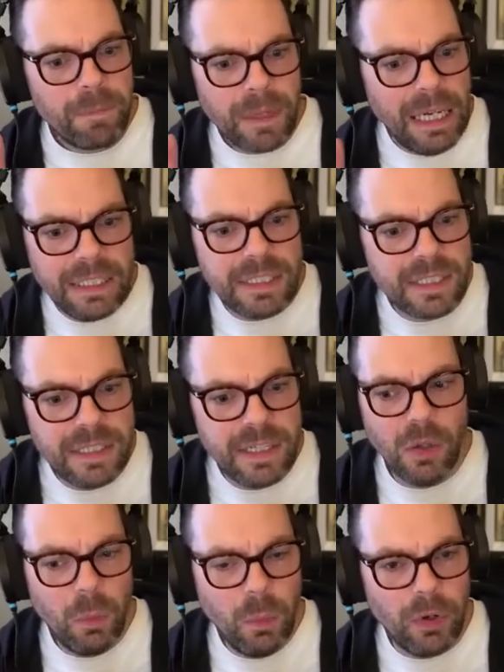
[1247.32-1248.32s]
It's
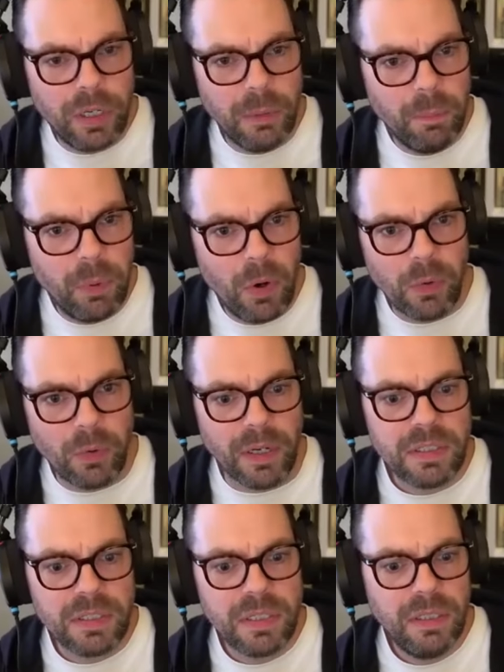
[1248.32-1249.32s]
still a work in
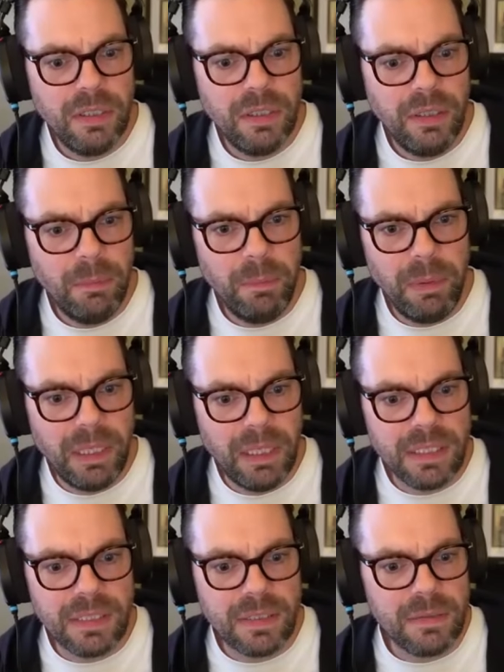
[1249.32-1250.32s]
progress,
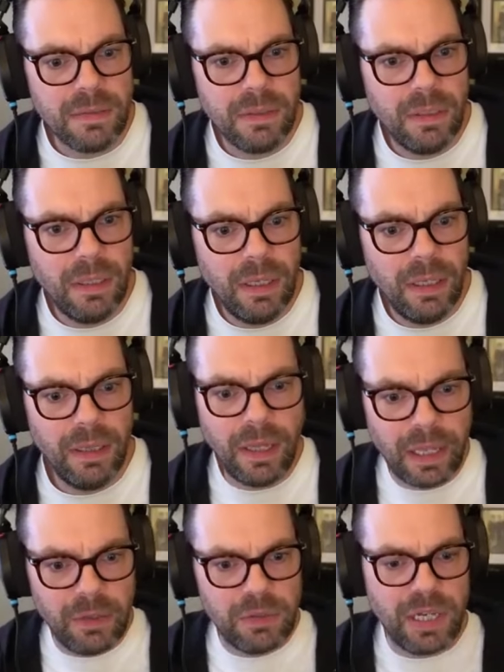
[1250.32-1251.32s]
because,
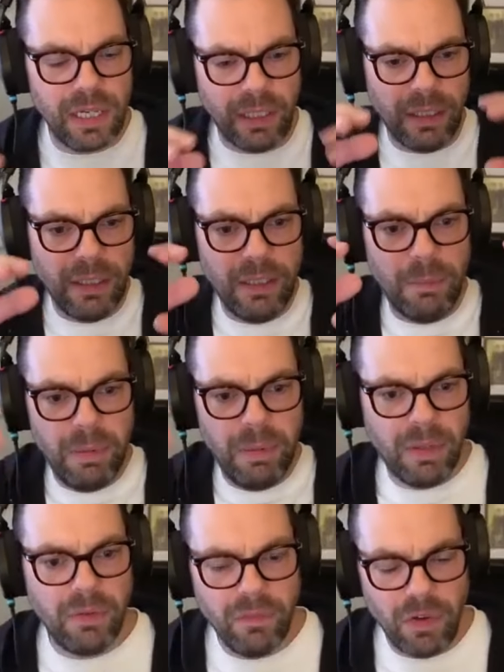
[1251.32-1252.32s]
like you're saying, the
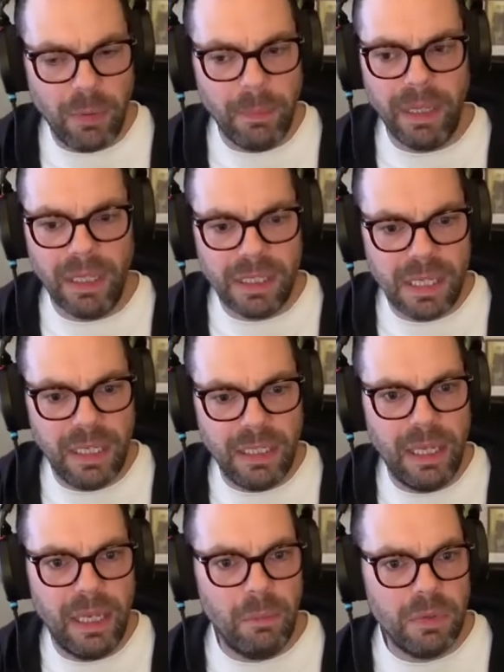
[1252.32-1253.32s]
political environment that it,
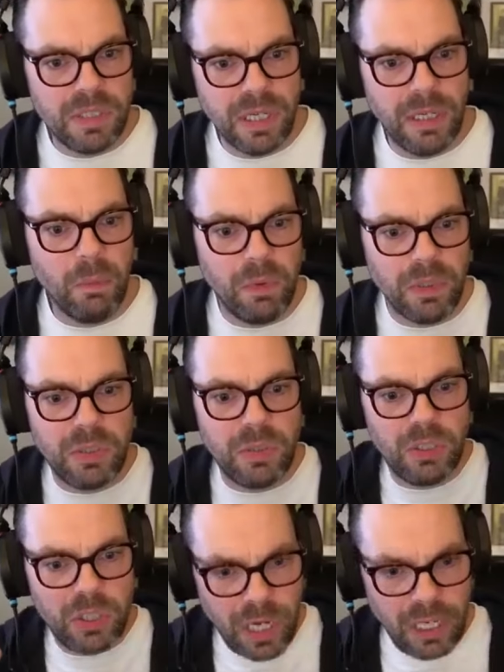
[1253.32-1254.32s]
it was in was
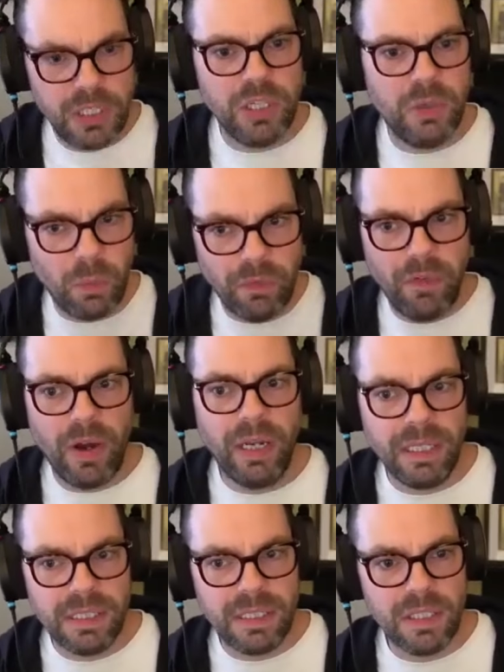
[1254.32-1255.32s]
changing and
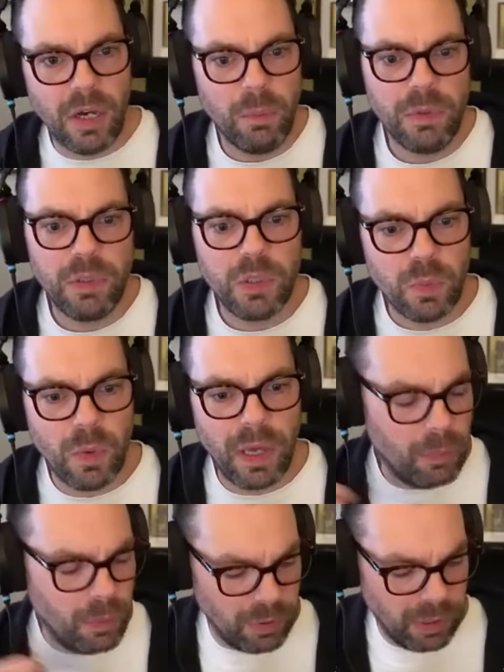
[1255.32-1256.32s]
refining its design, which is why
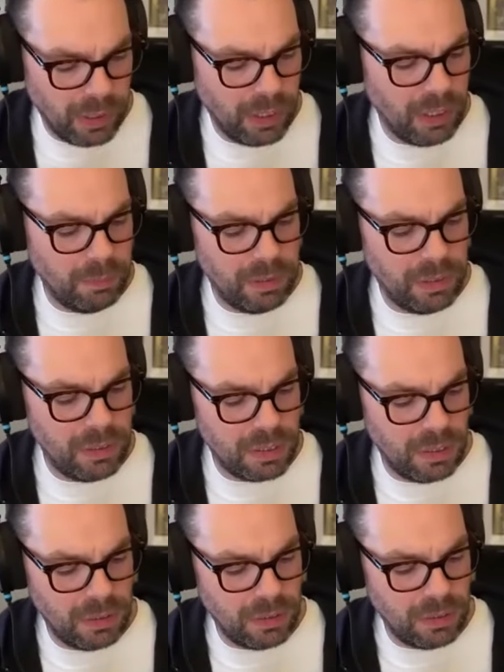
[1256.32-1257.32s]
they were already A, B,
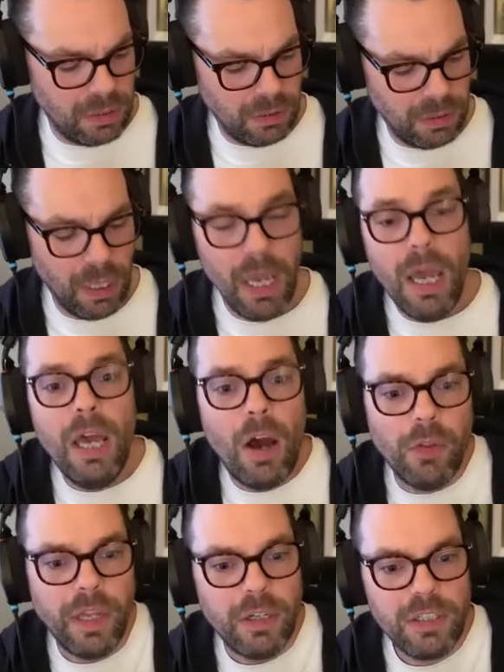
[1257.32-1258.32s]
C, D, E
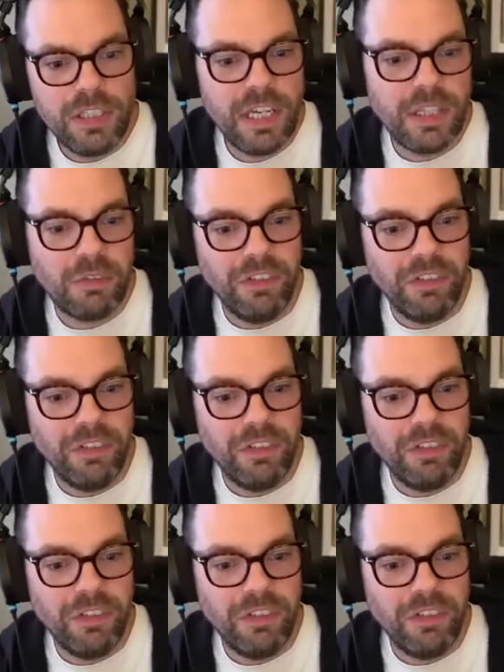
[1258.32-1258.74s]
on their sixth